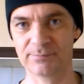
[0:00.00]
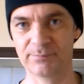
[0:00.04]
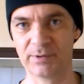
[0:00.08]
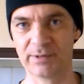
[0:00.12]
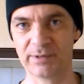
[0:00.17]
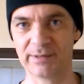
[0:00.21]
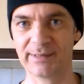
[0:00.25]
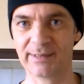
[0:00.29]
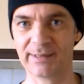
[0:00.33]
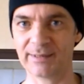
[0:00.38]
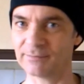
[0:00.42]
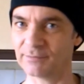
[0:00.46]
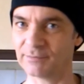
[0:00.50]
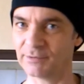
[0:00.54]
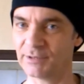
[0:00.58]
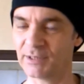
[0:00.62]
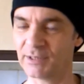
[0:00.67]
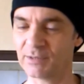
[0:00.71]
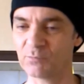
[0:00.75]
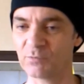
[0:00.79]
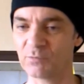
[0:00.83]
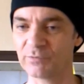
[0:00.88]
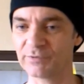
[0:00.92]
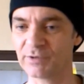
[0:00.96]
But again, you
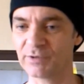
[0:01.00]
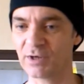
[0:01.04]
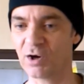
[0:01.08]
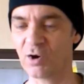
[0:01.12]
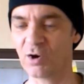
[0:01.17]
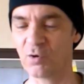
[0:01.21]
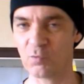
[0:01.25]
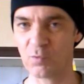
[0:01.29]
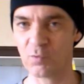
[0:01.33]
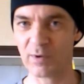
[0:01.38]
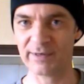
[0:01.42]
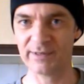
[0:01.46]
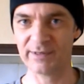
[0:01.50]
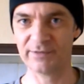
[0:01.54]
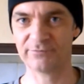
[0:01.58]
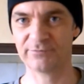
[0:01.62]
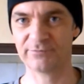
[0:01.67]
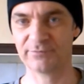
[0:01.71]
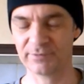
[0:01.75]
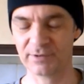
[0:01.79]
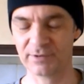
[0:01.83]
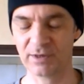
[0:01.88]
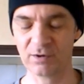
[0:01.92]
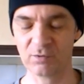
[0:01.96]
don't want the whole a
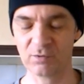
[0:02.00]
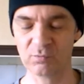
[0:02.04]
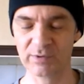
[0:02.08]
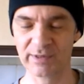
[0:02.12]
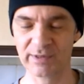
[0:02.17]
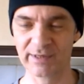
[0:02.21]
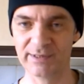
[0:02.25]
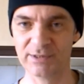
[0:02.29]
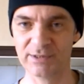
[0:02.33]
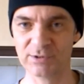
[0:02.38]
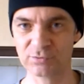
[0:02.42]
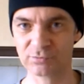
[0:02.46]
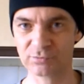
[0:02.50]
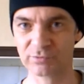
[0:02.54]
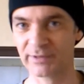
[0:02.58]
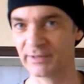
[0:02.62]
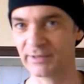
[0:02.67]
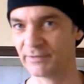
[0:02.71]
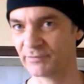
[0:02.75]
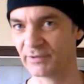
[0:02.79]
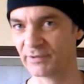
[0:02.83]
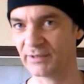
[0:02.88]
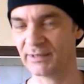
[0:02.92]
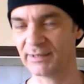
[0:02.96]
the whole cage or
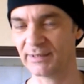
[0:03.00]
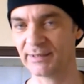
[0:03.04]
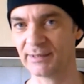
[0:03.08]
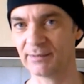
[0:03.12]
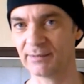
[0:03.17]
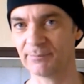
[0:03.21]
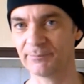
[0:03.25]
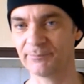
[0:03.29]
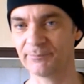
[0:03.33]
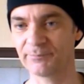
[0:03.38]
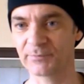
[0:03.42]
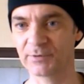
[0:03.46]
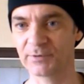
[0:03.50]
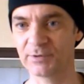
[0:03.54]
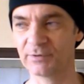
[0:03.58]
aviary lit up.